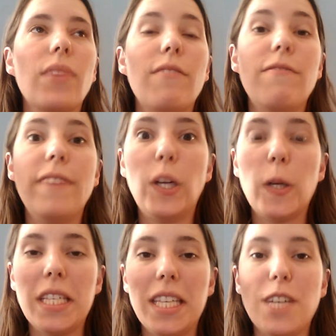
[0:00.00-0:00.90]

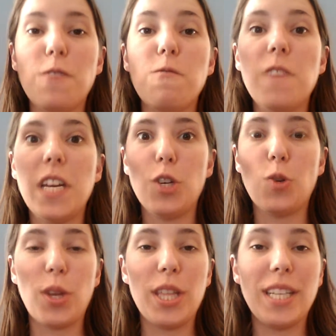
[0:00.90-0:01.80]
vigorously to finish
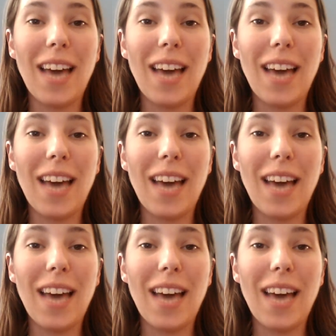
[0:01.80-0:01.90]
North and